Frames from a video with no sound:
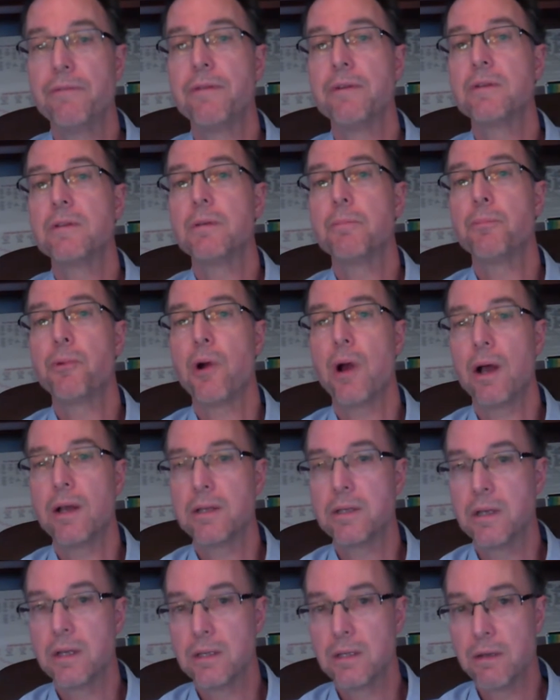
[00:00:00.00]
is the
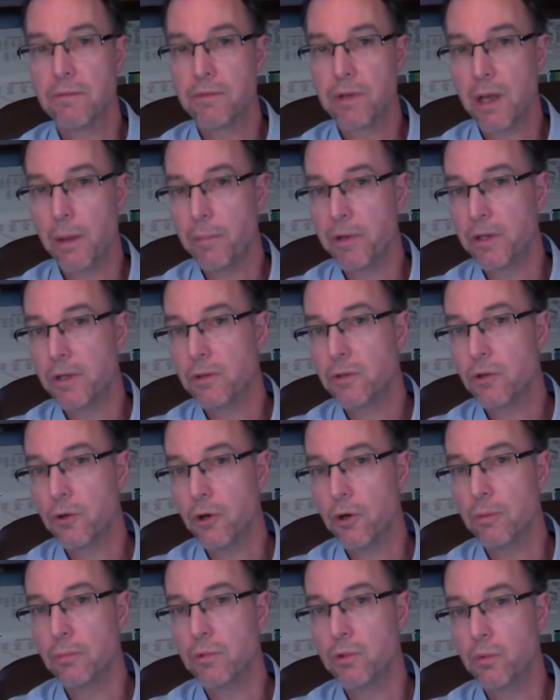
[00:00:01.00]
process of coming to
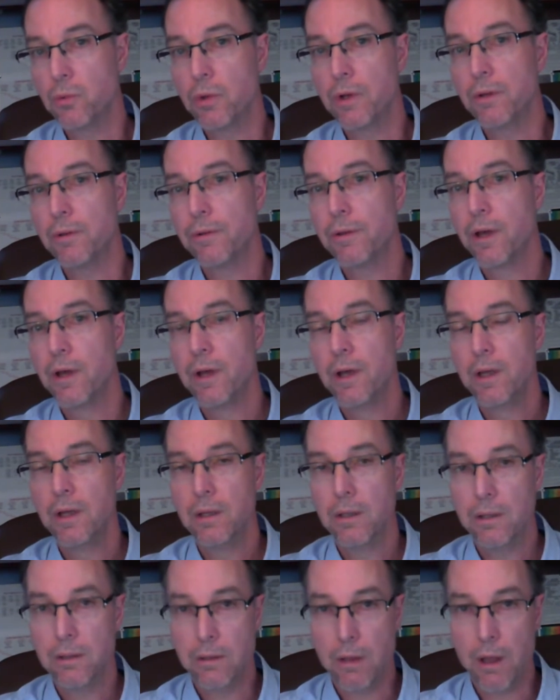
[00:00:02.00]
terms with
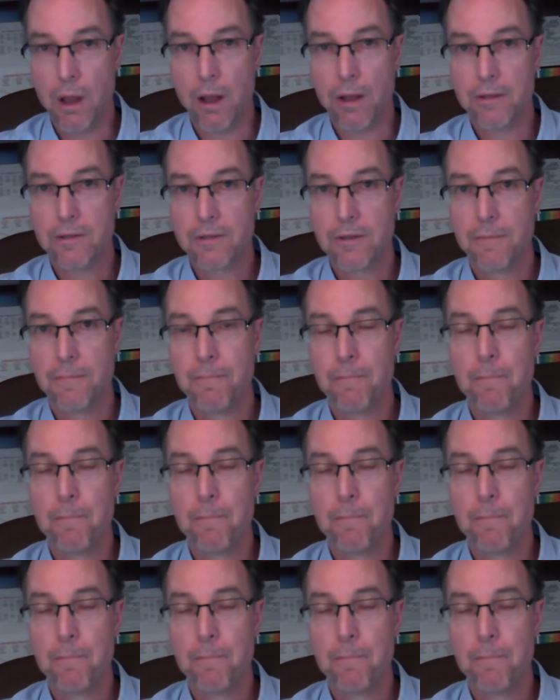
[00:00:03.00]
loss.